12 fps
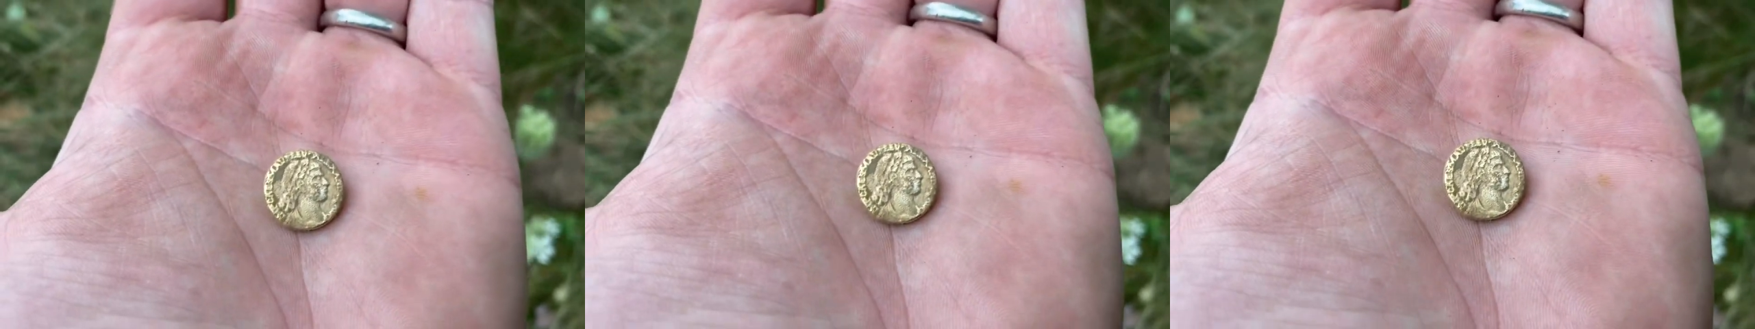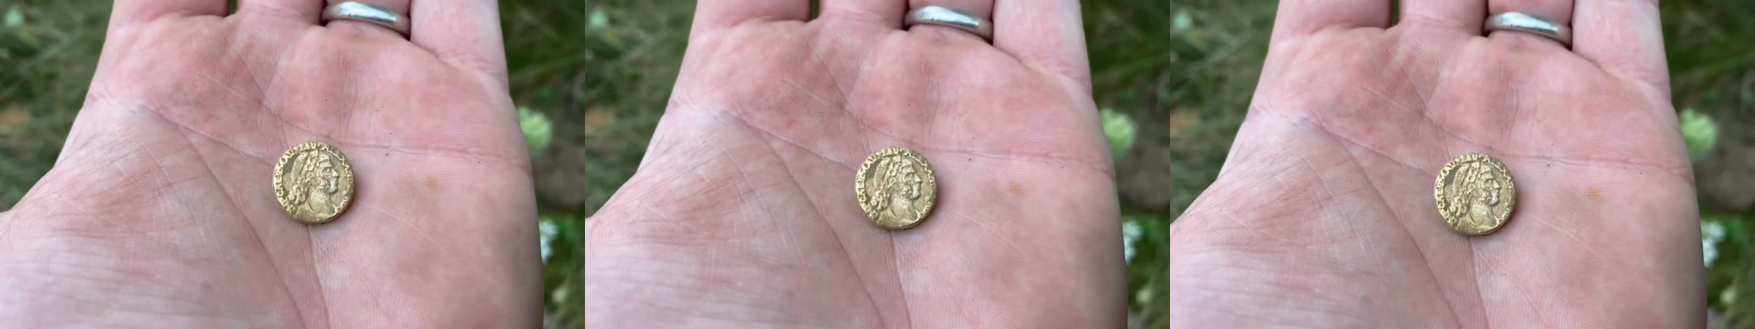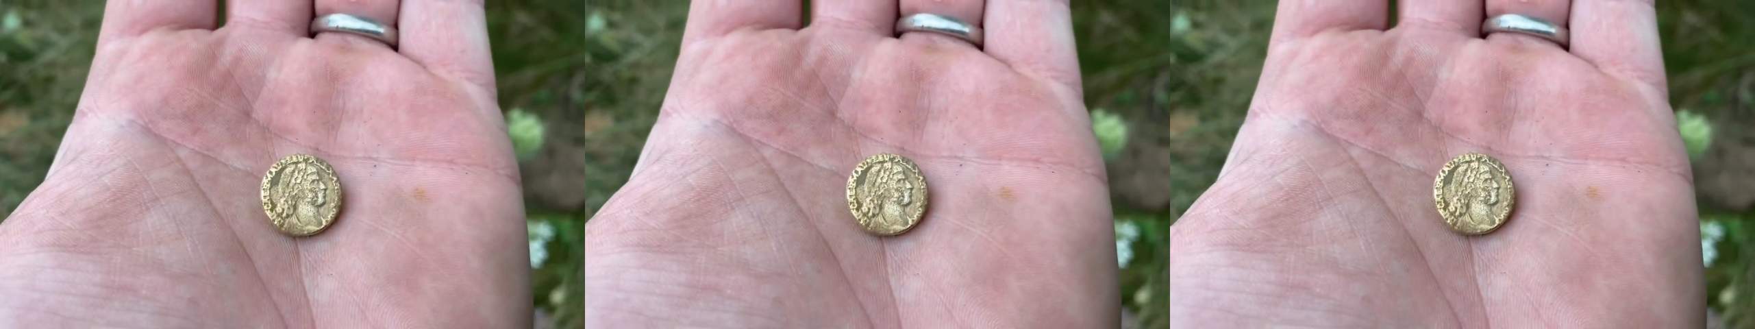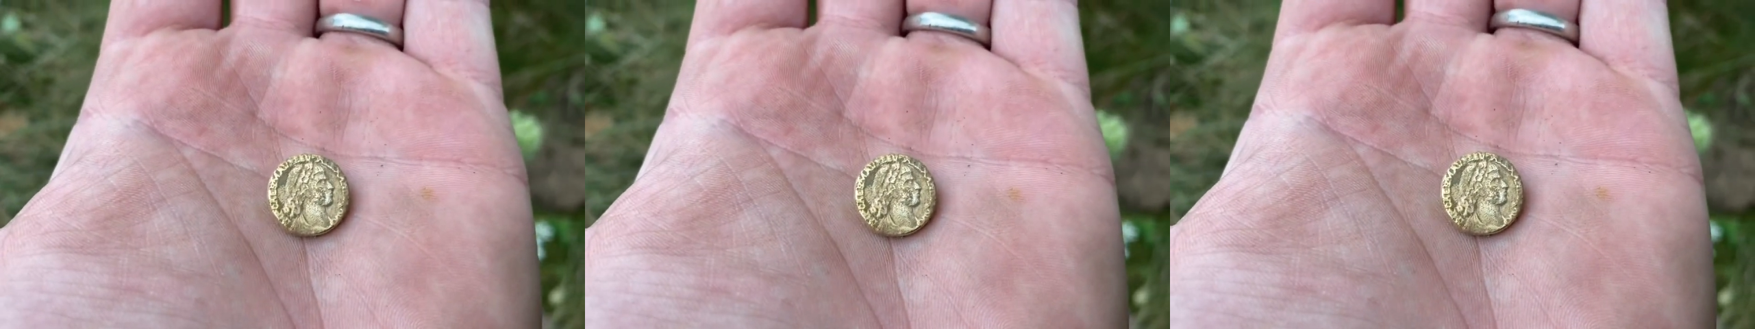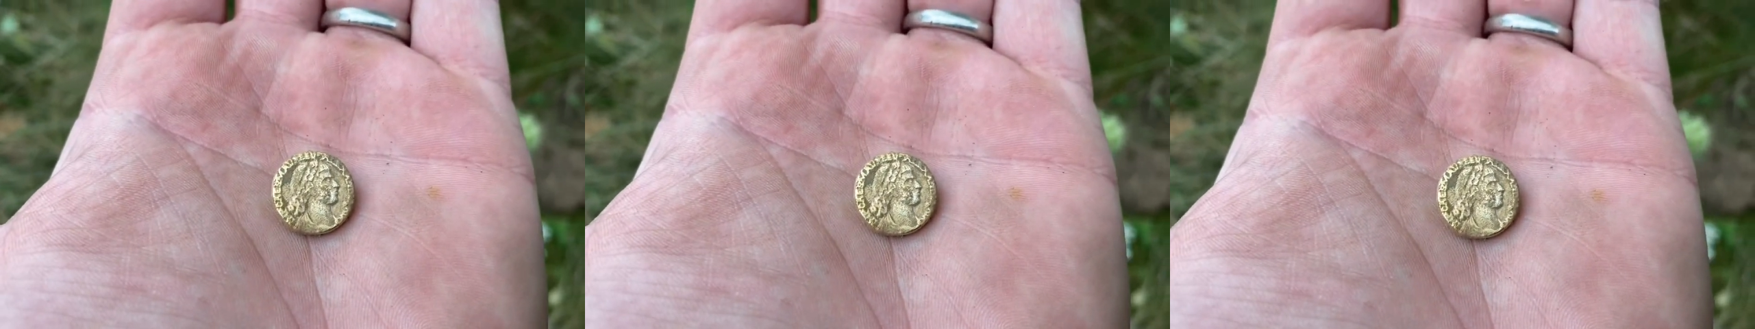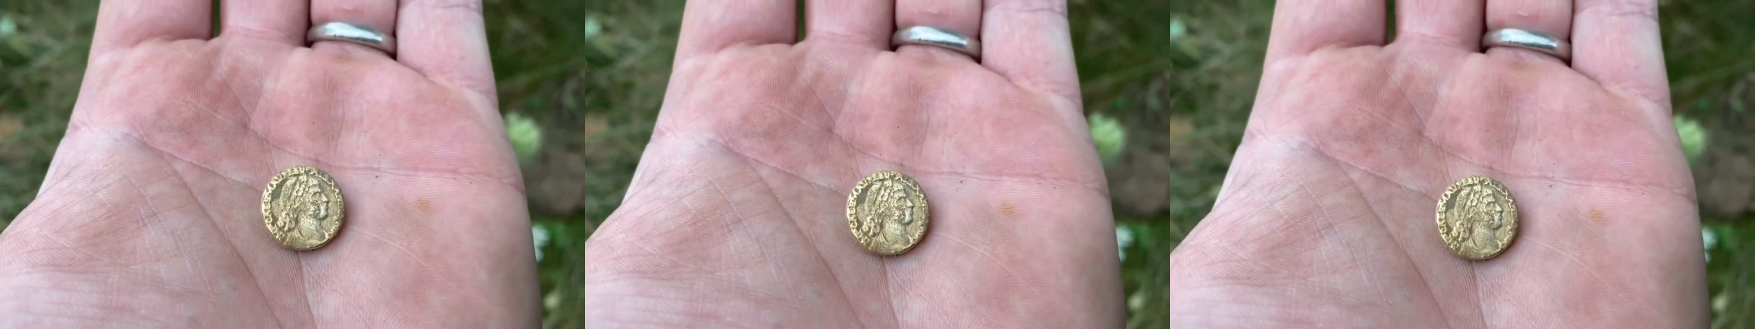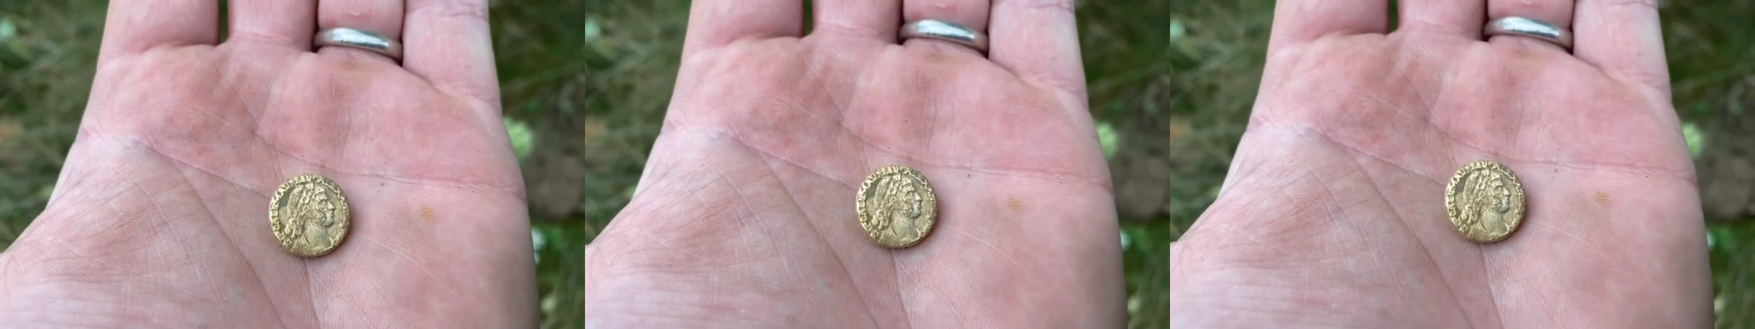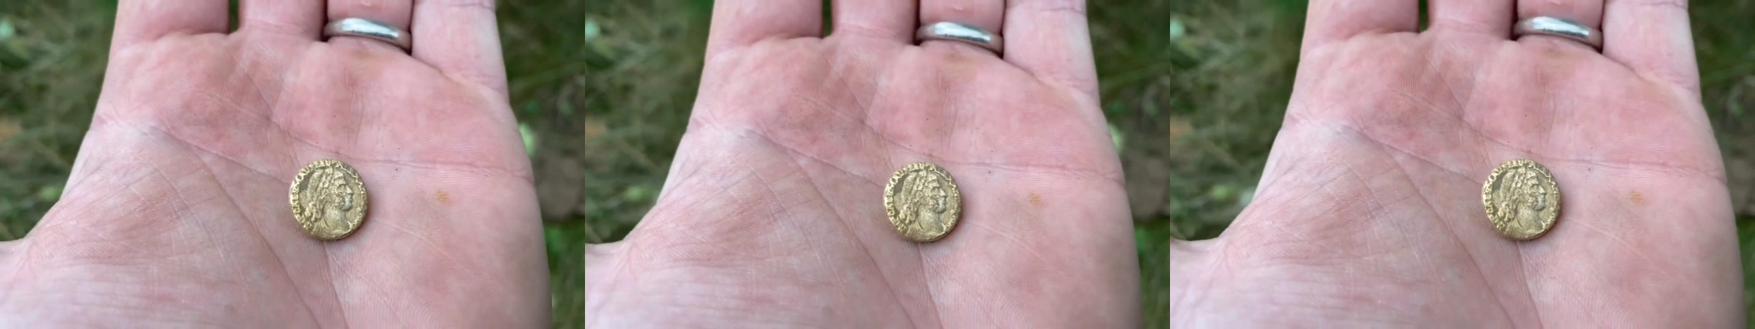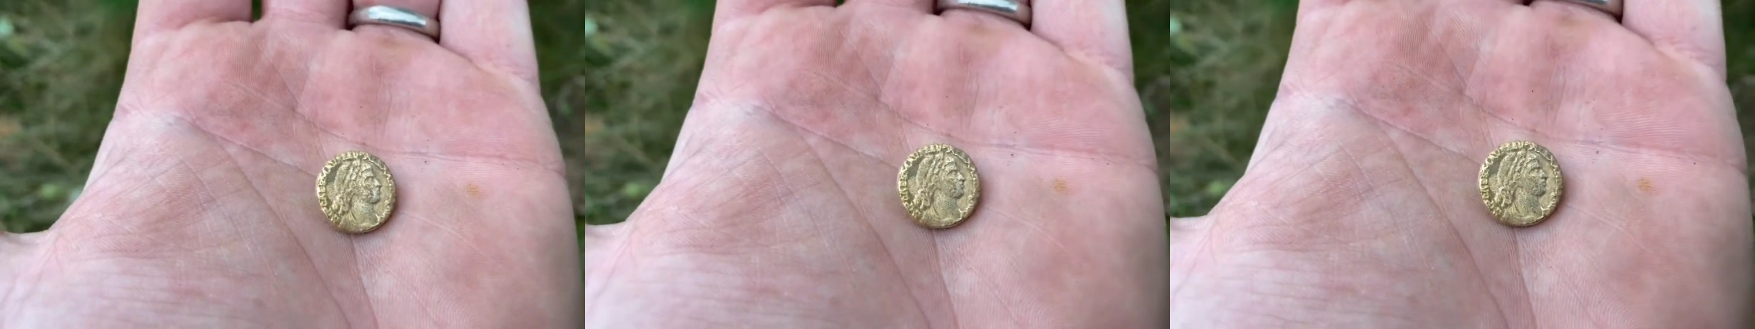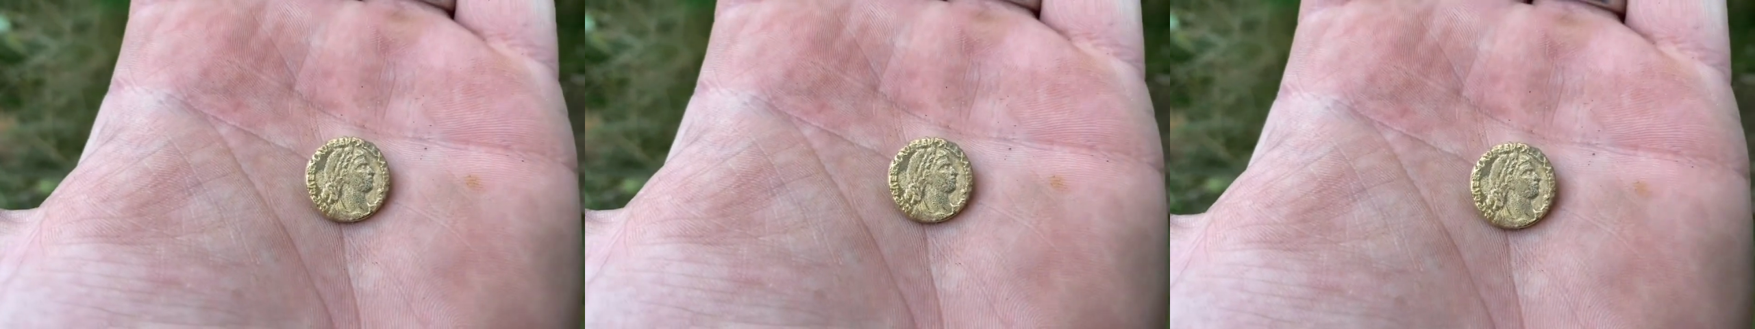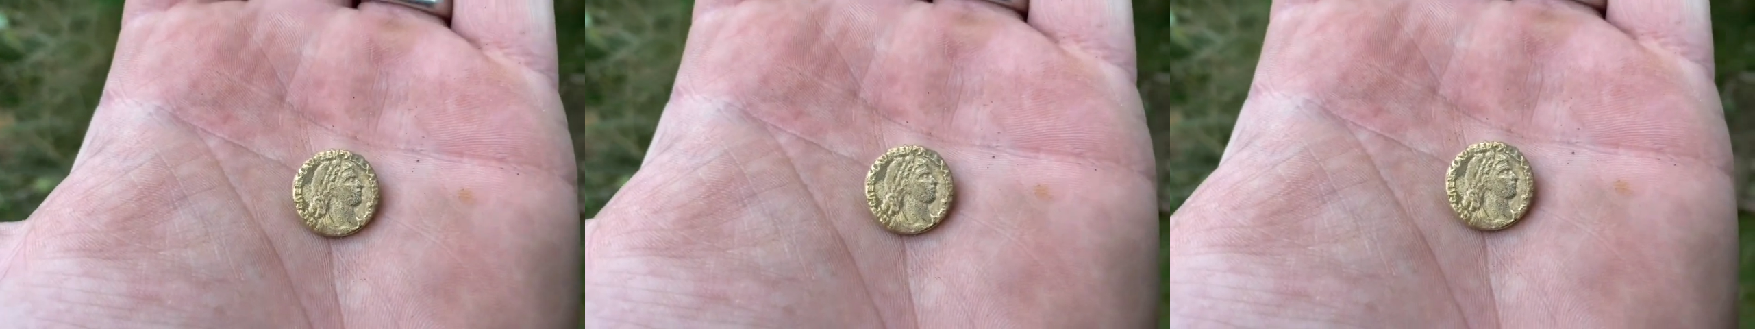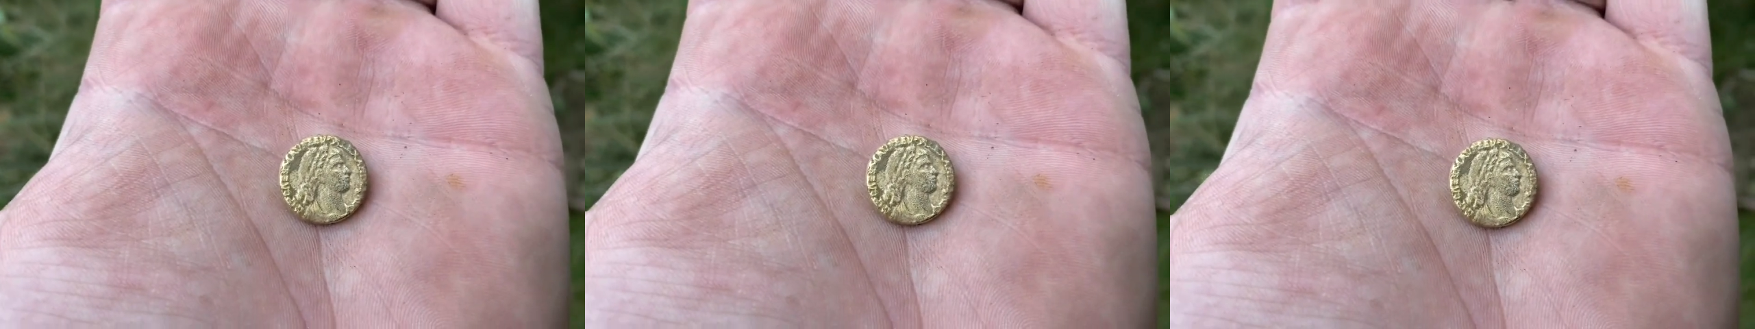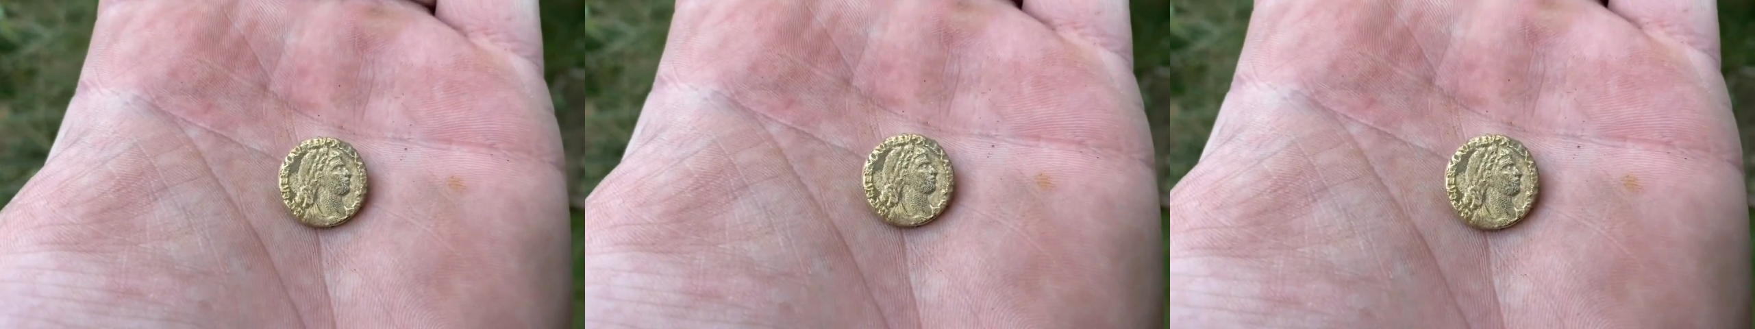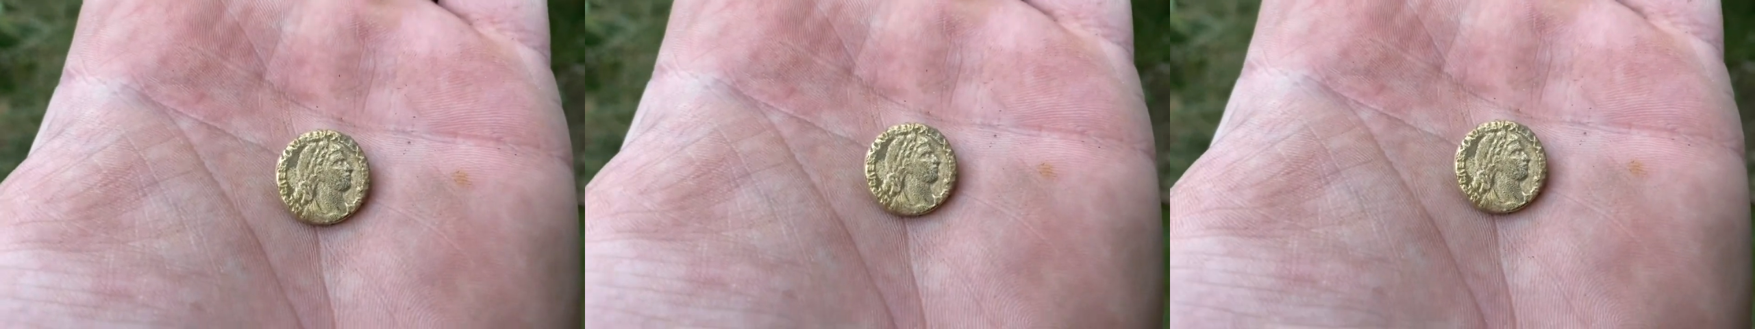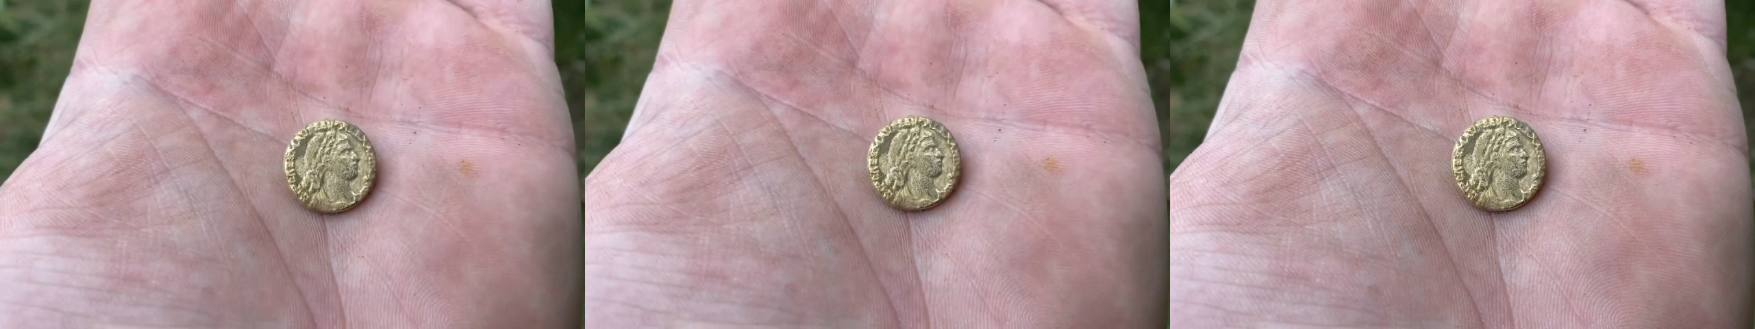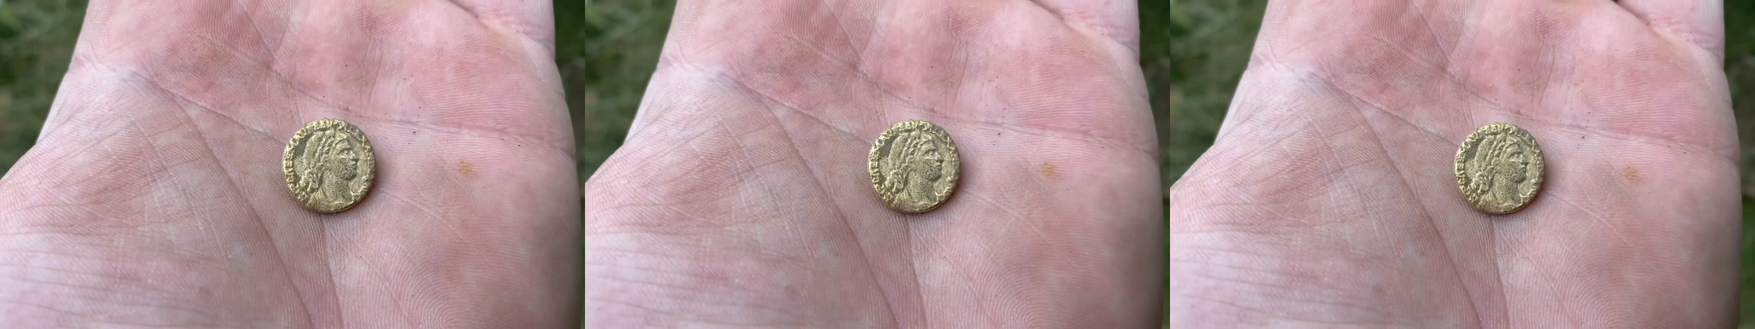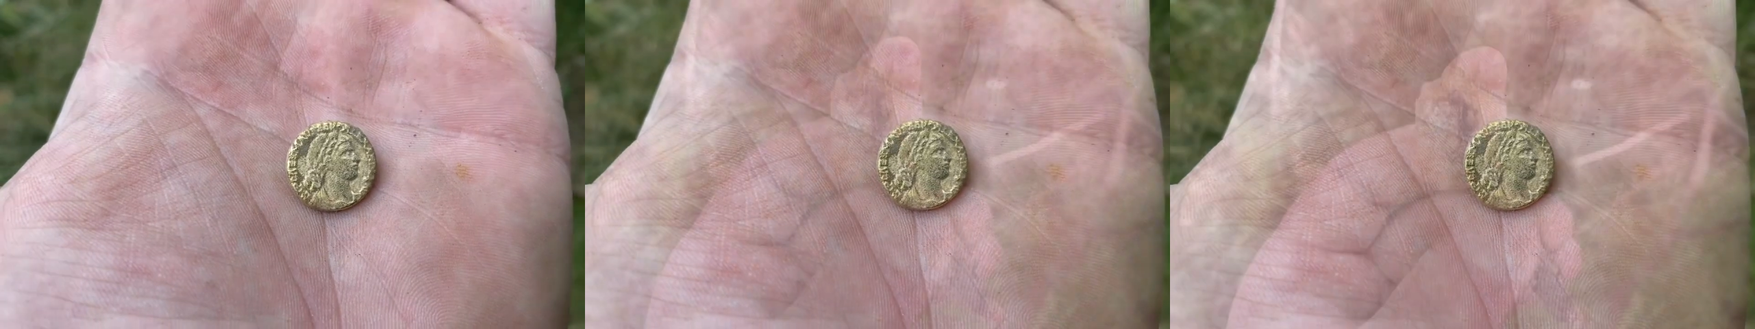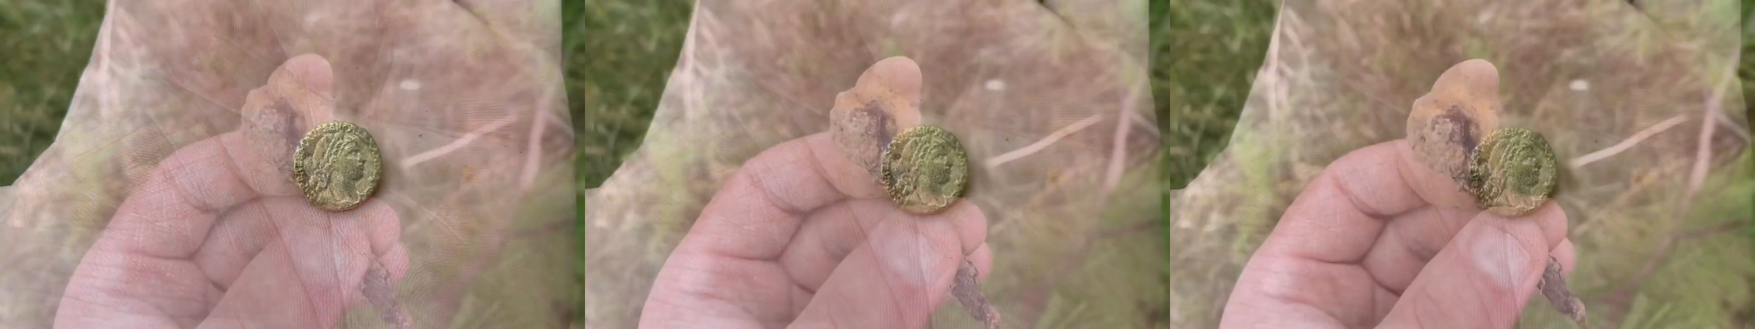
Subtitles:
[unreadable: no face in view]